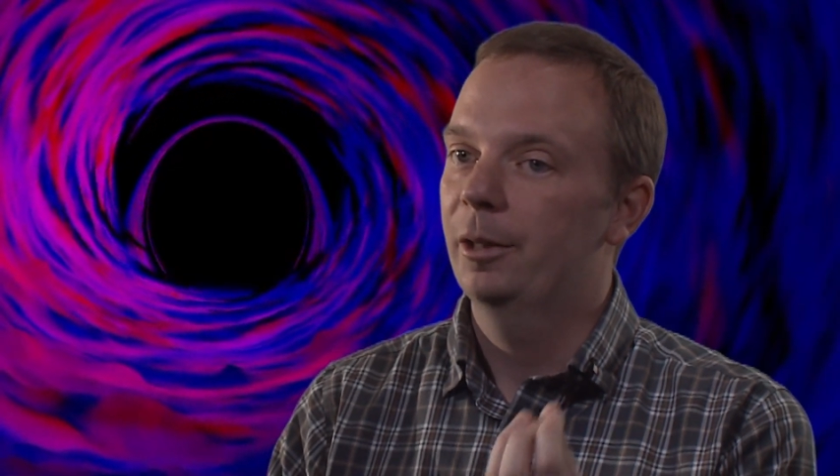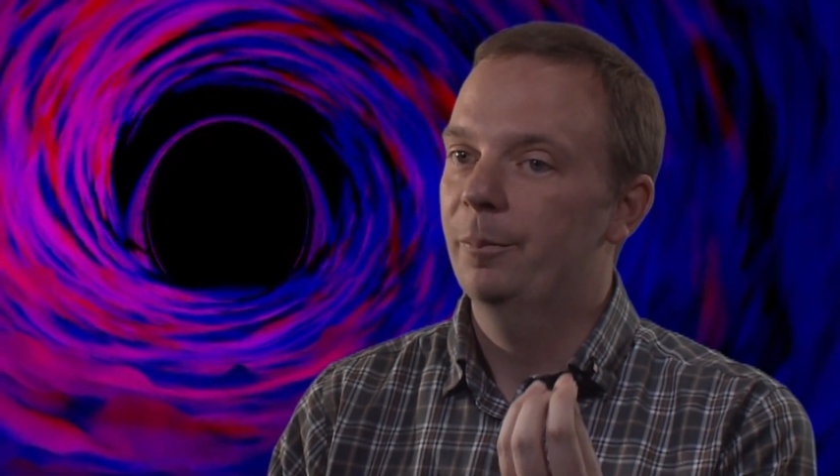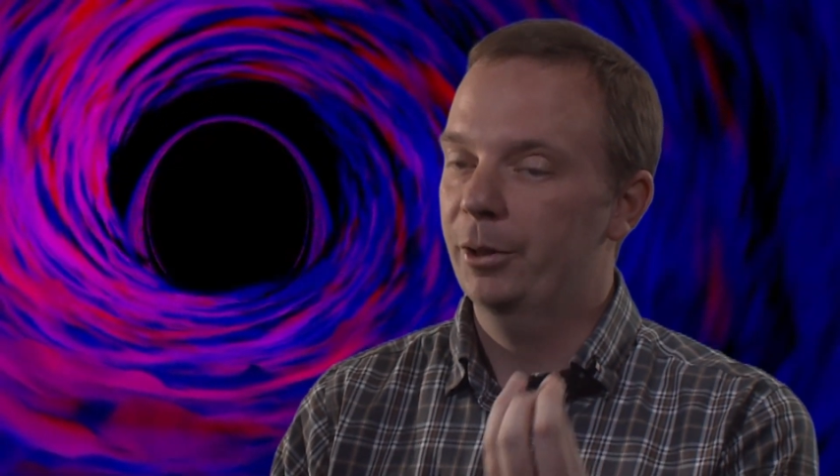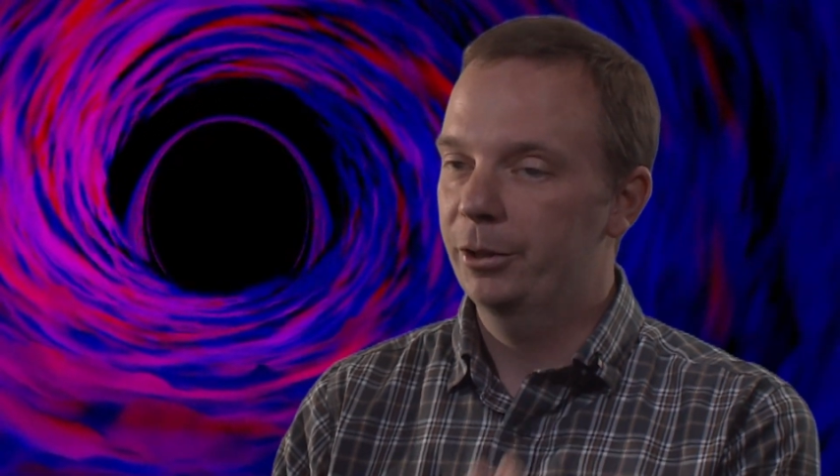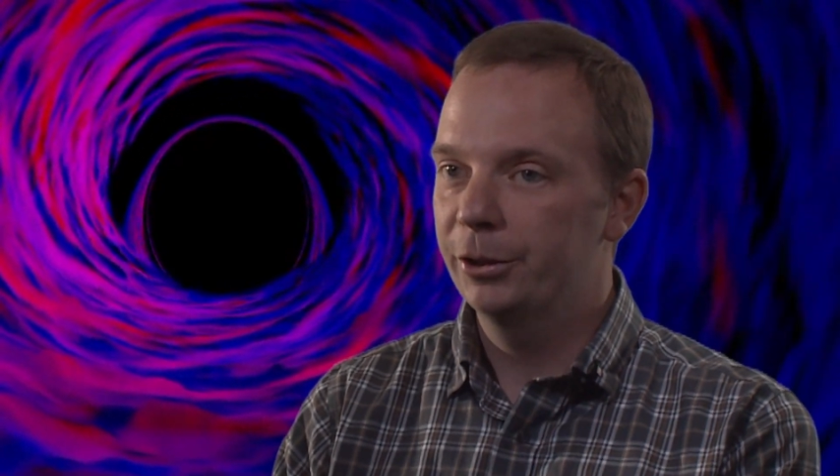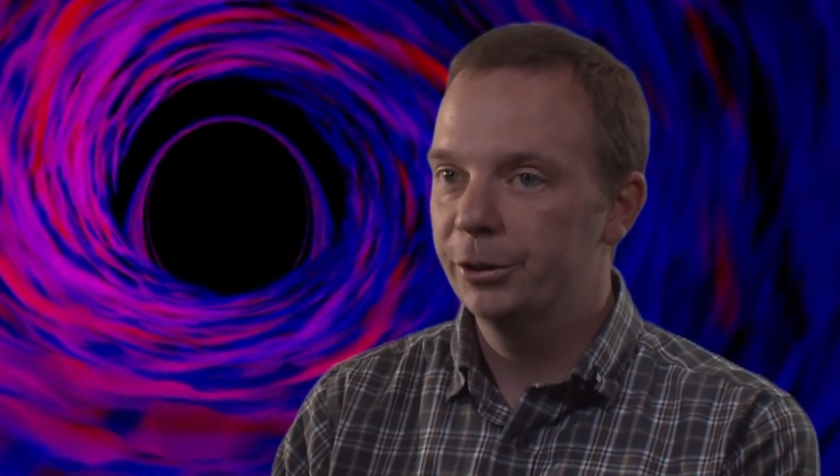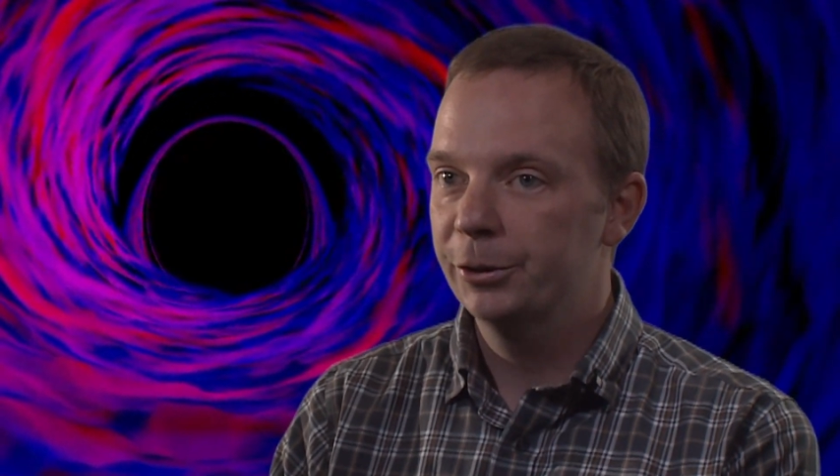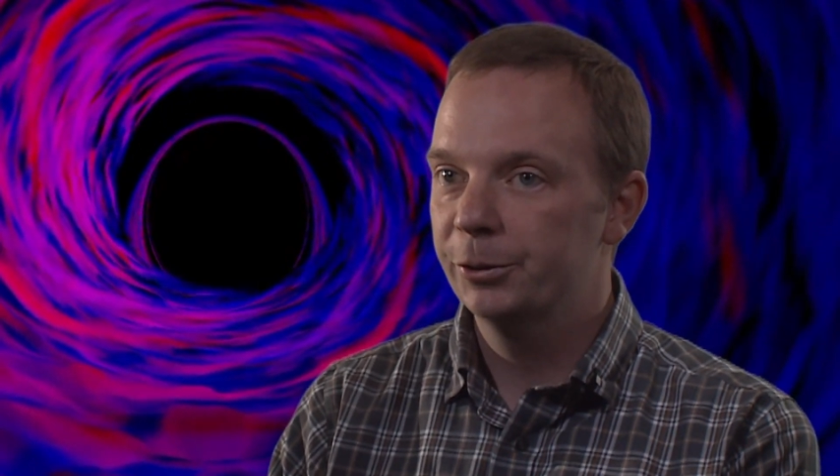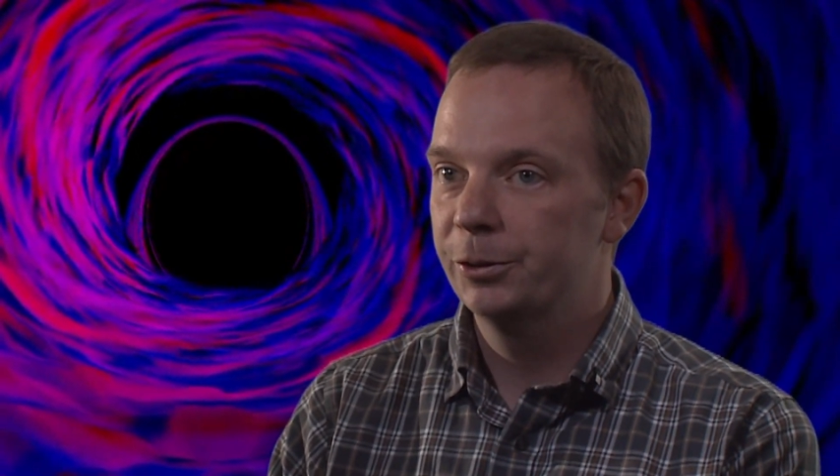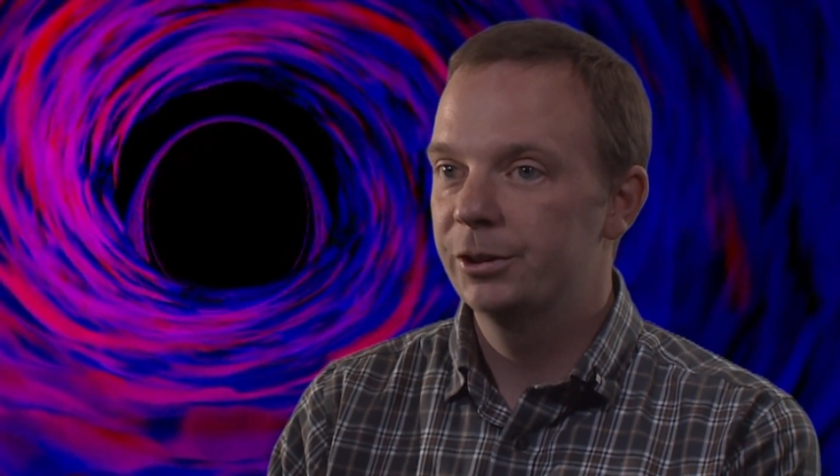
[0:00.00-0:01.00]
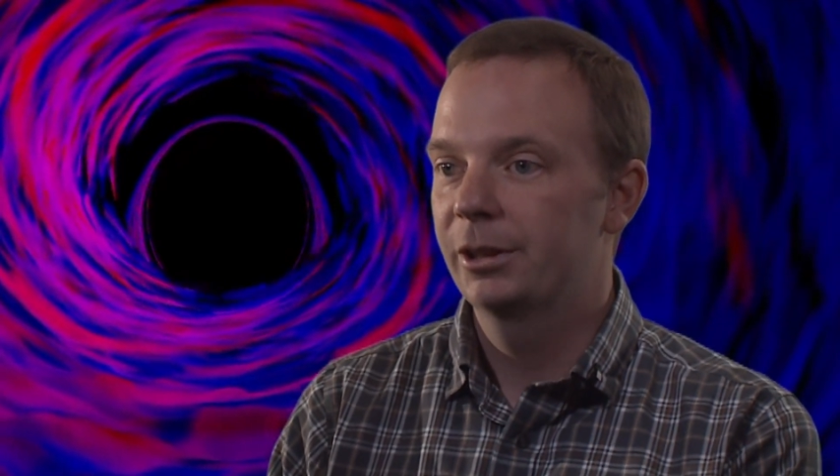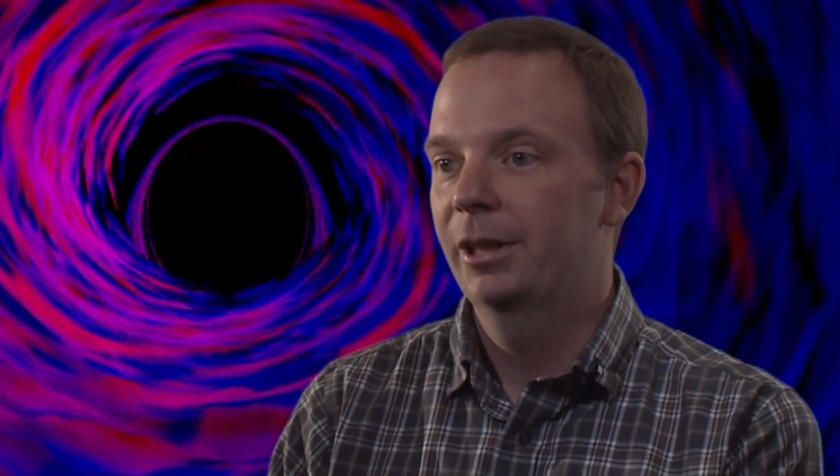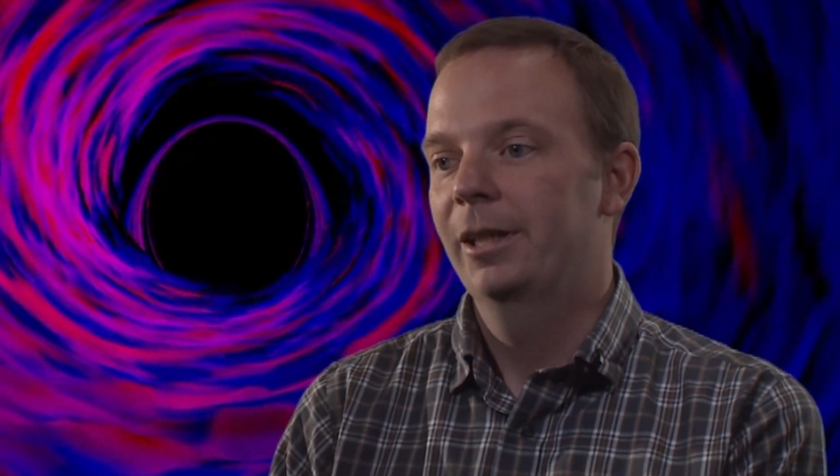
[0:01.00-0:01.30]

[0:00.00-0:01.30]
precludes